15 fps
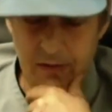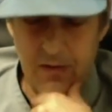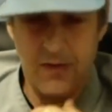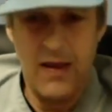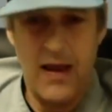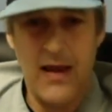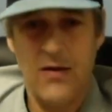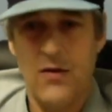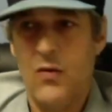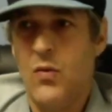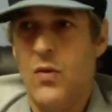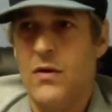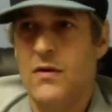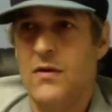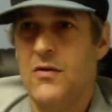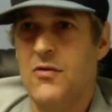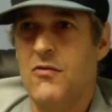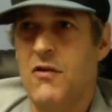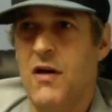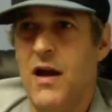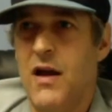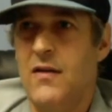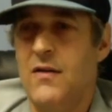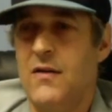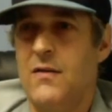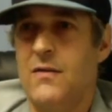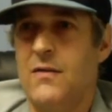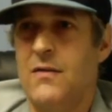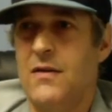that what creates,